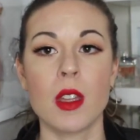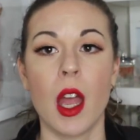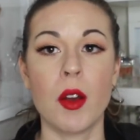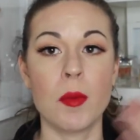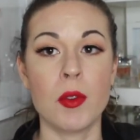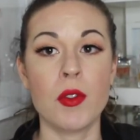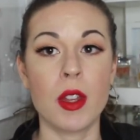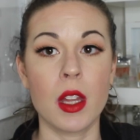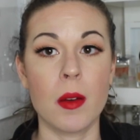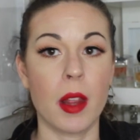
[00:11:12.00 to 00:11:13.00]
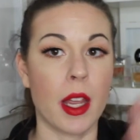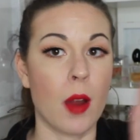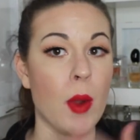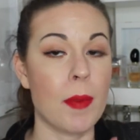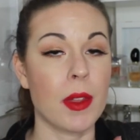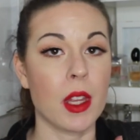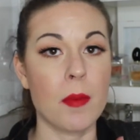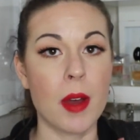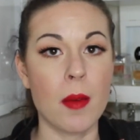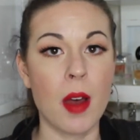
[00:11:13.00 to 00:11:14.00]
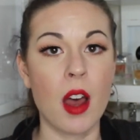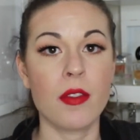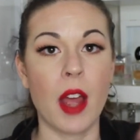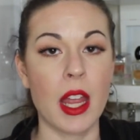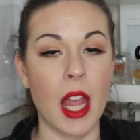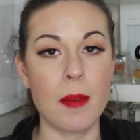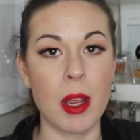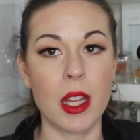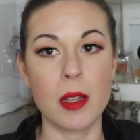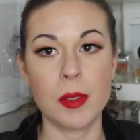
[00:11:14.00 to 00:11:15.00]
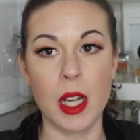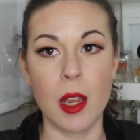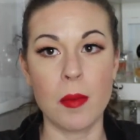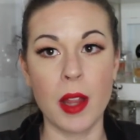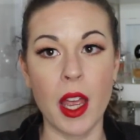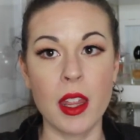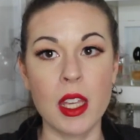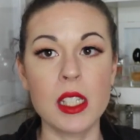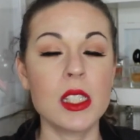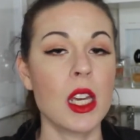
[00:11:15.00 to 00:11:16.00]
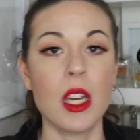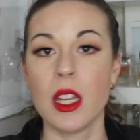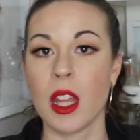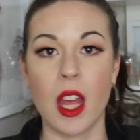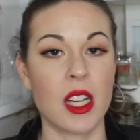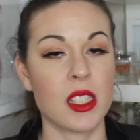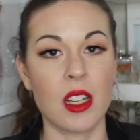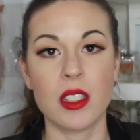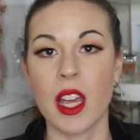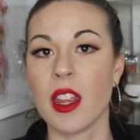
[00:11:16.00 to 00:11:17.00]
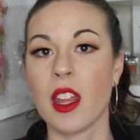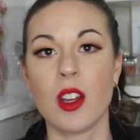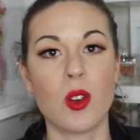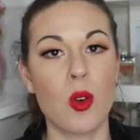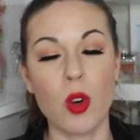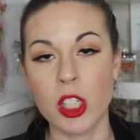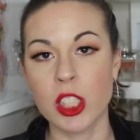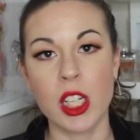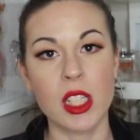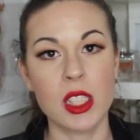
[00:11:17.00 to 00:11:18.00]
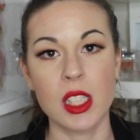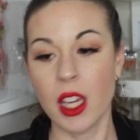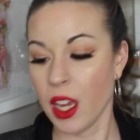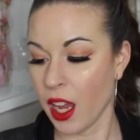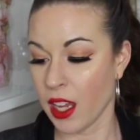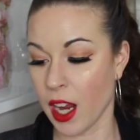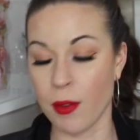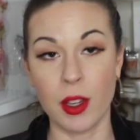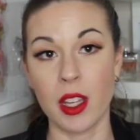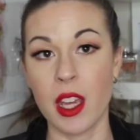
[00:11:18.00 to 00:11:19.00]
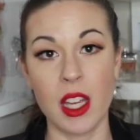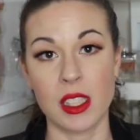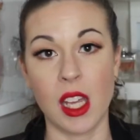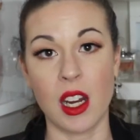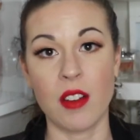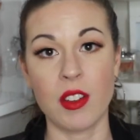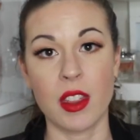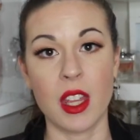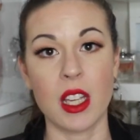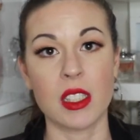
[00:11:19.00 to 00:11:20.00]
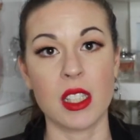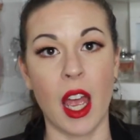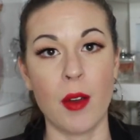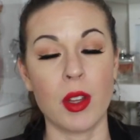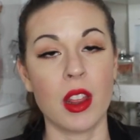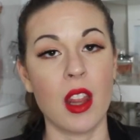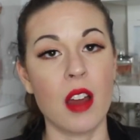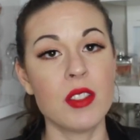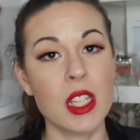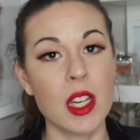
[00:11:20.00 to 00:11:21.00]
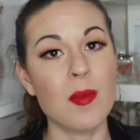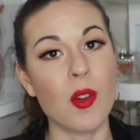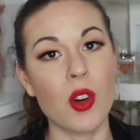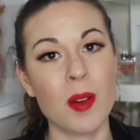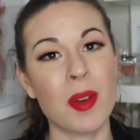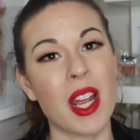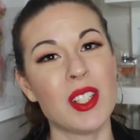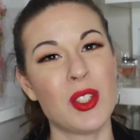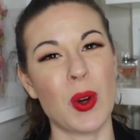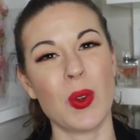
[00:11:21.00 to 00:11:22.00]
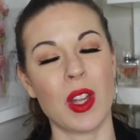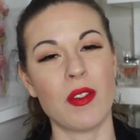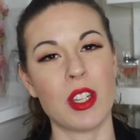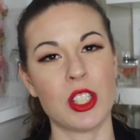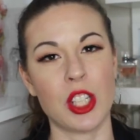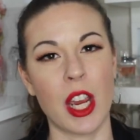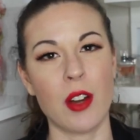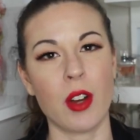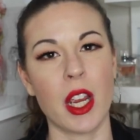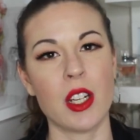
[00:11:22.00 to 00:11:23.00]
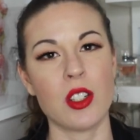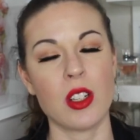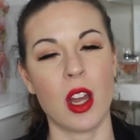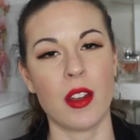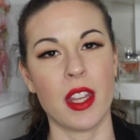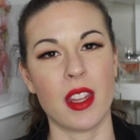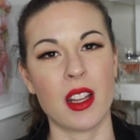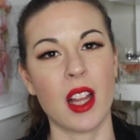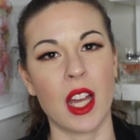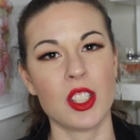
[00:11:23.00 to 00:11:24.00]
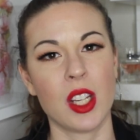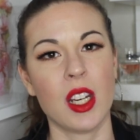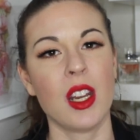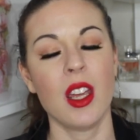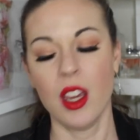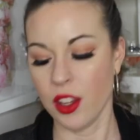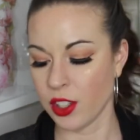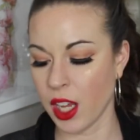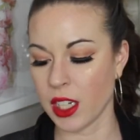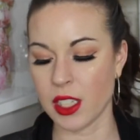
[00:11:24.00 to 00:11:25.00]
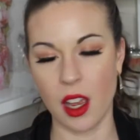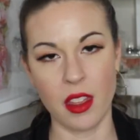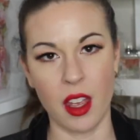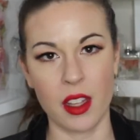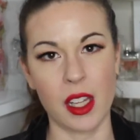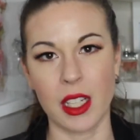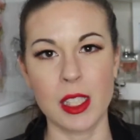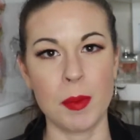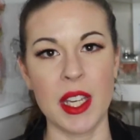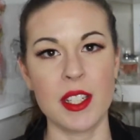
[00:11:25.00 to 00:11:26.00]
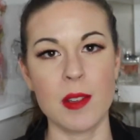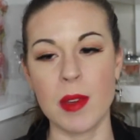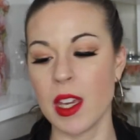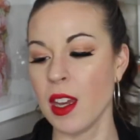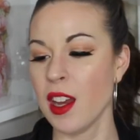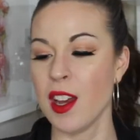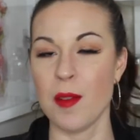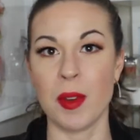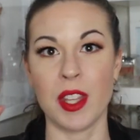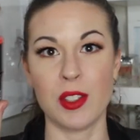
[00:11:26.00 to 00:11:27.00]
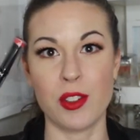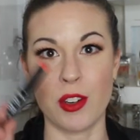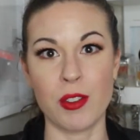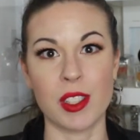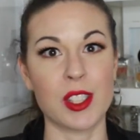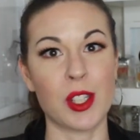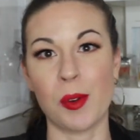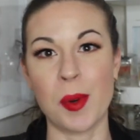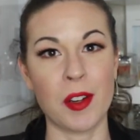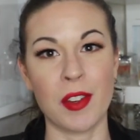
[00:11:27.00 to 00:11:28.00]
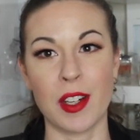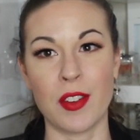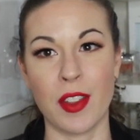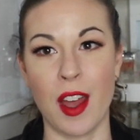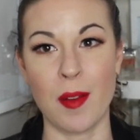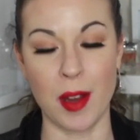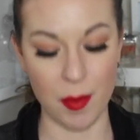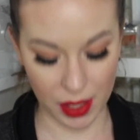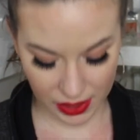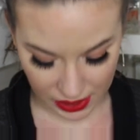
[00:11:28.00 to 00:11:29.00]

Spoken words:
I remove the lip, like I wipe the lip balm off, I line my lips, and I apply these. They last all day, they look gorgeous, and I really can't say enough good things. I would love to get more, but I don't love the shade range in the collection. There's not a ton that like speak to me, but this Jolt one's so perfect for the upcoming